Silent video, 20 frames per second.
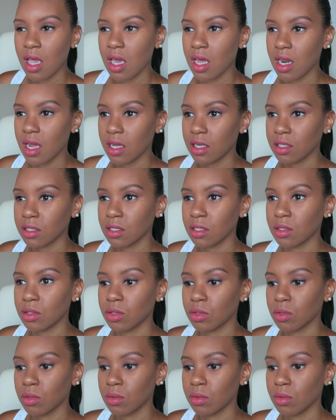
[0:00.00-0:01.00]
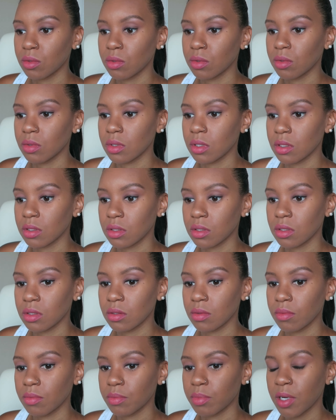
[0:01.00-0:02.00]
And actually through
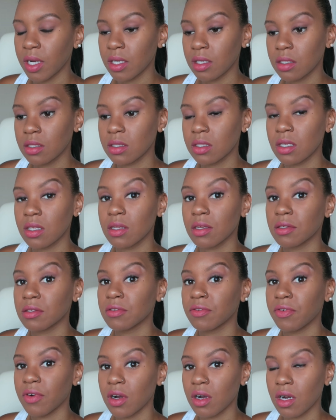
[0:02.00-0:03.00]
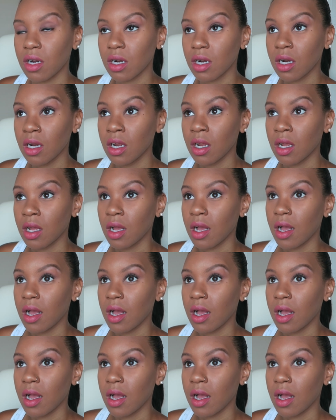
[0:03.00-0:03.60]
this pregnancy thus far,